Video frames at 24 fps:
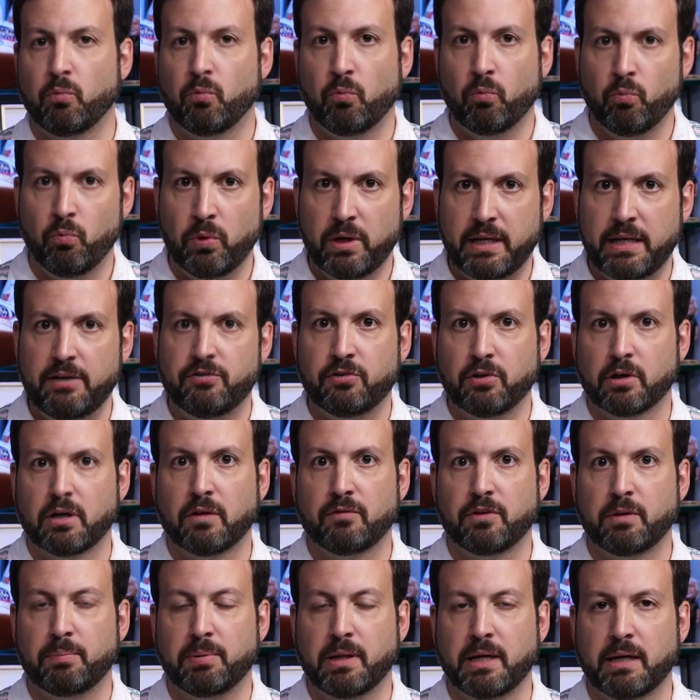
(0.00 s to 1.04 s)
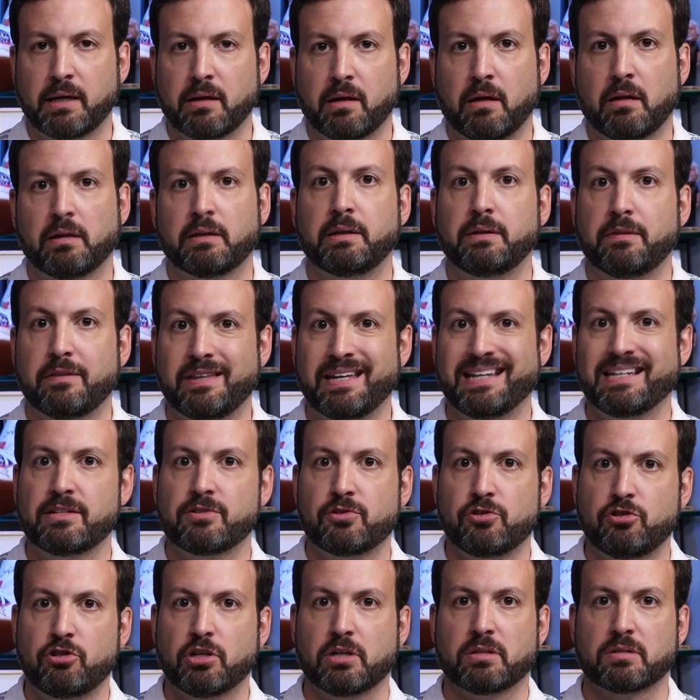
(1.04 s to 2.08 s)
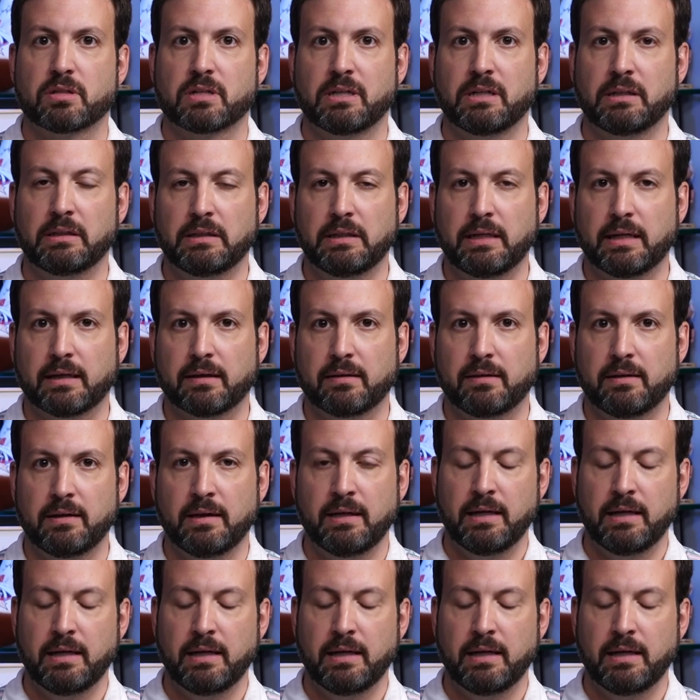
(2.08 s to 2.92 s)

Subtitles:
When he took over the play calling, things just clicked.